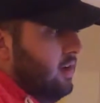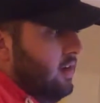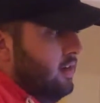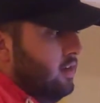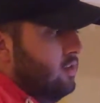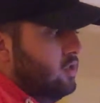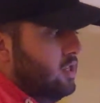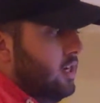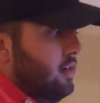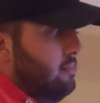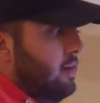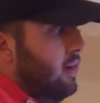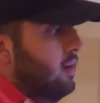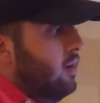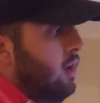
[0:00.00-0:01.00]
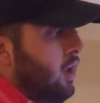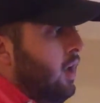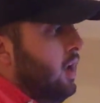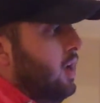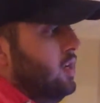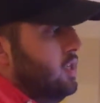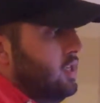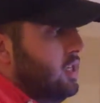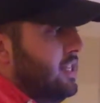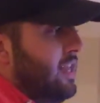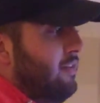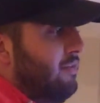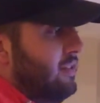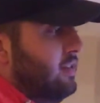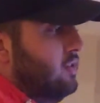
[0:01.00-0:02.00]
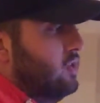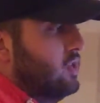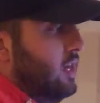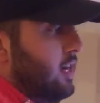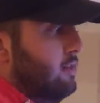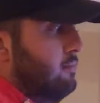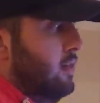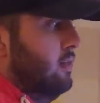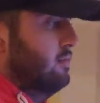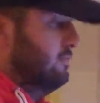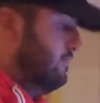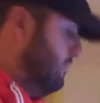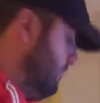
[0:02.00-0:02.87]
uh, go check him out you should definitely go check him out